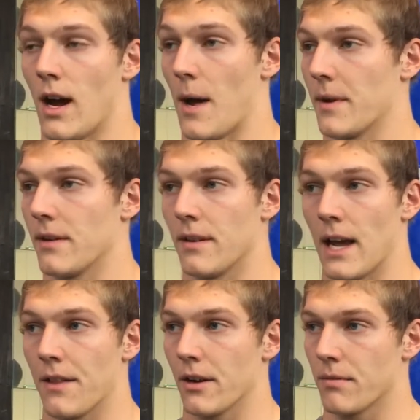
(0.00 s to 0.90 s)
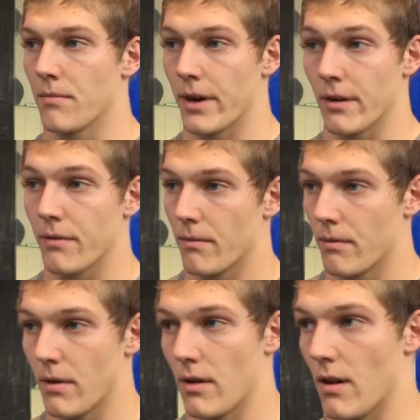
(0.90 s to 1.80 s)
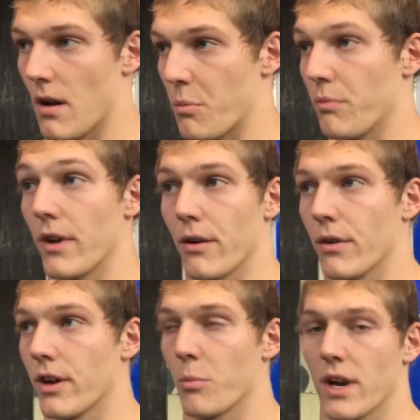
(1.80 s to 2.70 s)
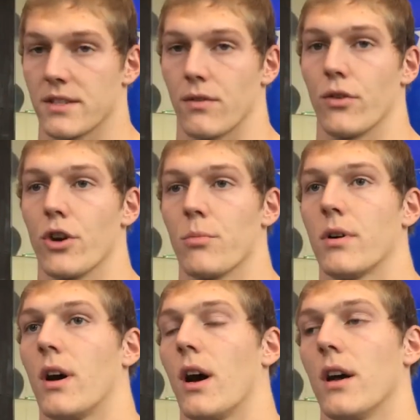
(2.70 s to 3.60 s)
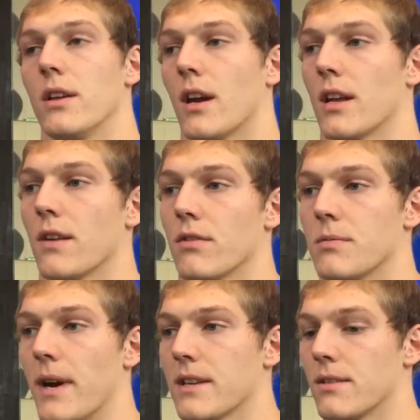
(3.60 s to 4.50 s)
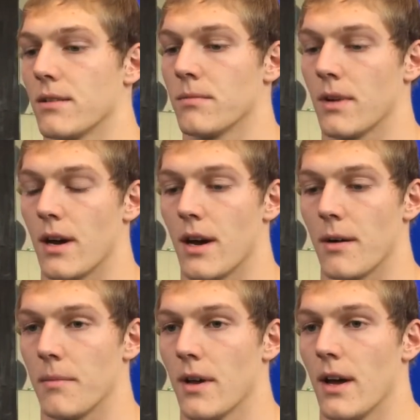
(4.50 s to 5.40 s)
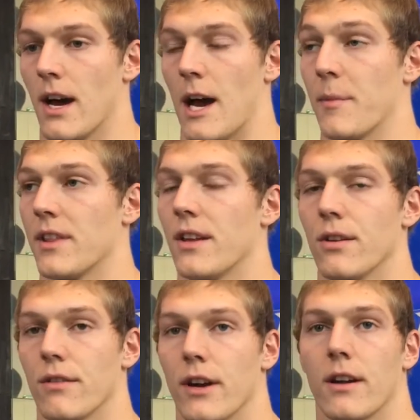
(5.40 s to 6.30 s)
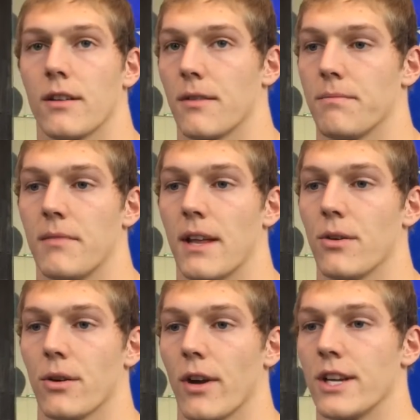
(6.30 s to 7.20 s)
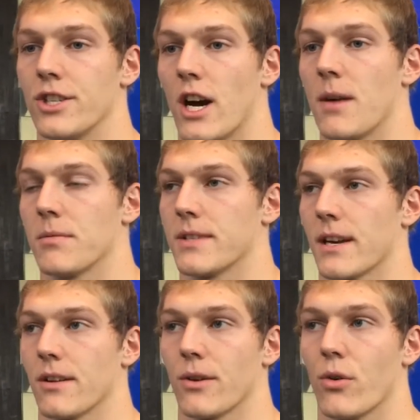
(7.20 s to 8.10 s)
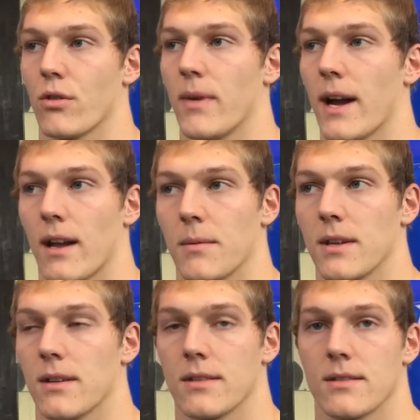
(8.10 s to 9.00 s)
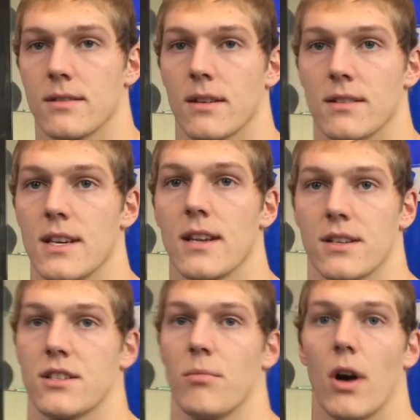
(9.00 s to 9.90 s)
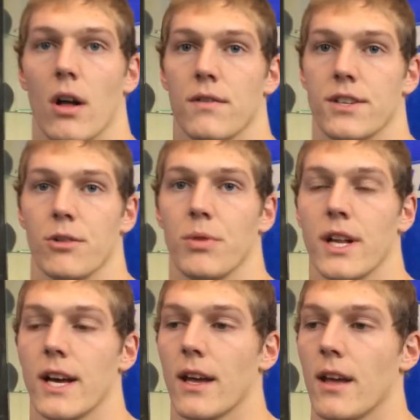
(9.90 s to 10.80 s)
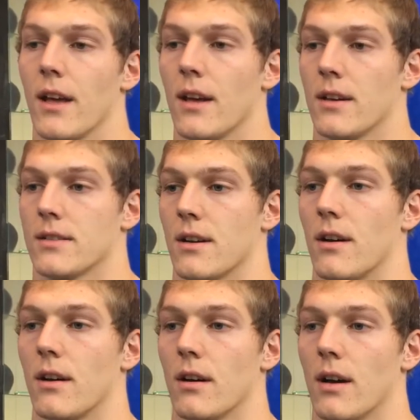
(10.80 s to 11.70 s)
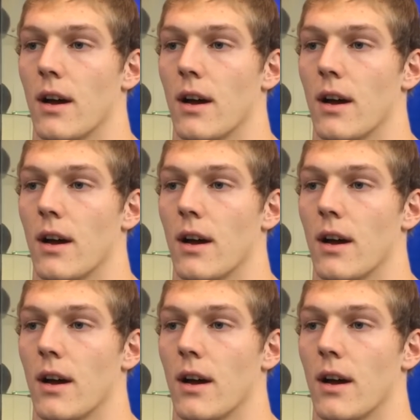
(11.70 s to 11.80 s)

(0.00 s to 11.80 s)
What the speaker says: I mean, yeah, they're a really impressive group. You got to give respect to them. I mean, they do a great job of protecting their quarterback. I mean, because he touches the ball every single play. So